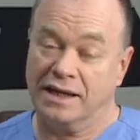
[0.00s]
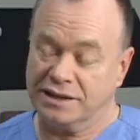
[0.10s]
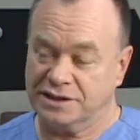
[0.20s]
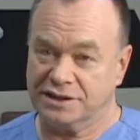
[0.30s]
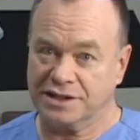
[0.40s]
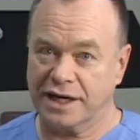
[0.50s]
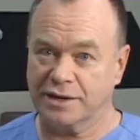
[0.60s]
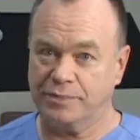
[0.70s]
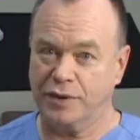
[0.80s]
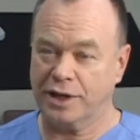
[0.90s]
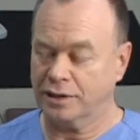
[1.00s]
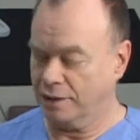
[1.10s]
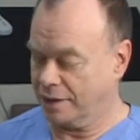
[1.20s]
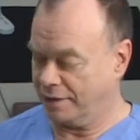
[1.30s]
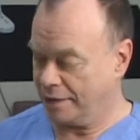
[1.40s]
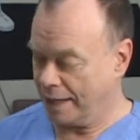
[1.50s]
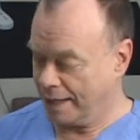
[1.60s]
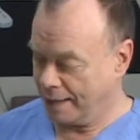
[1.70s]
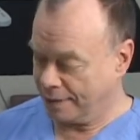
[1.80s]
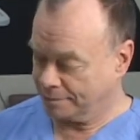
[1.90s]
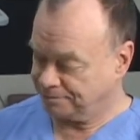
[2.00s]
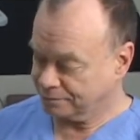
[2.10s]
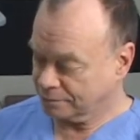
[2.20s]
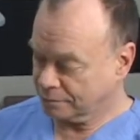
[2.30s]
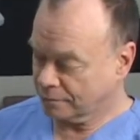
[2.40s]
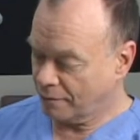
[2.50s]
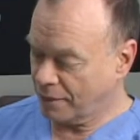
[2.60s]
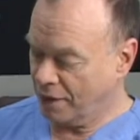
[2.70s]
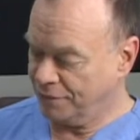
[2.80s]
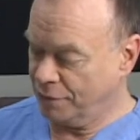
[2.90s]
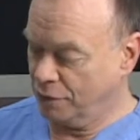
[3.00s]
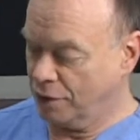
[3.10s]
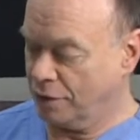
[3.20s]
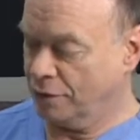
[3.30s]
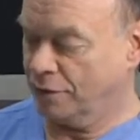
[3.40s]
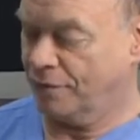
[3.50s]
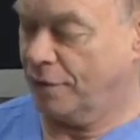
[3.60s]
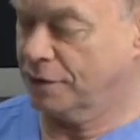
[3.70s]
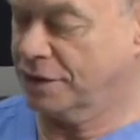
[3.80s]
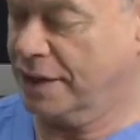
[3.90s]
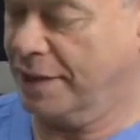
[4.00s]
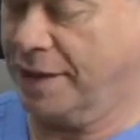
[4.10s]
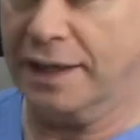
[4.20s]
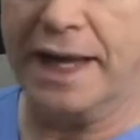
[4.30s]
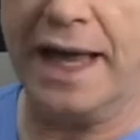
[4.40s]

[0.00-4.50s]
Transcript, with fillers: Let's just take a quick look at the eye. If you look, the first thing that